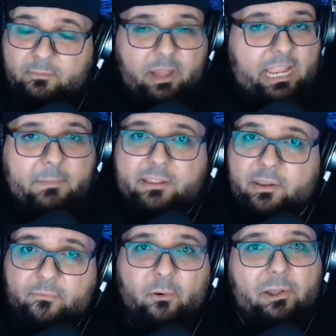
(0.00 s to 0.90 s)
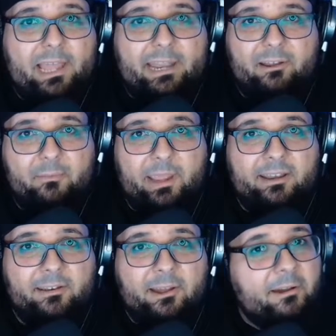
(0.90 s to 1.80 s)
I got my tinfoil hat on,
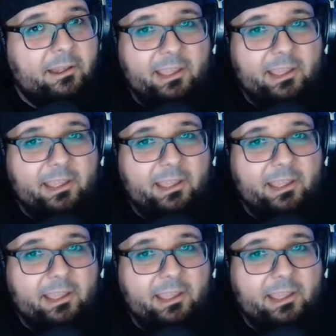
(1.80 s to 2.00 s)
man.